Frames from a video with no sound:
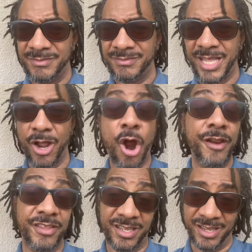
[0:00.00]
They are
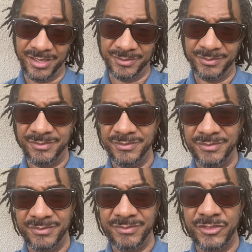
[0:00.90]
the king.
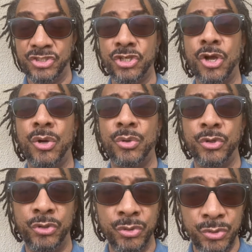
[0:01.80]
So
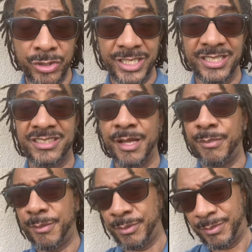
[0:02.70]
you need to step
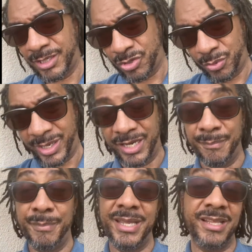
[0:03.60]
up and be the queen,
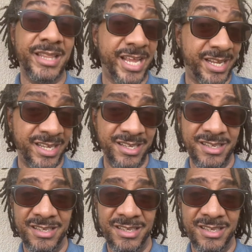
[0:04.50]
be a lady.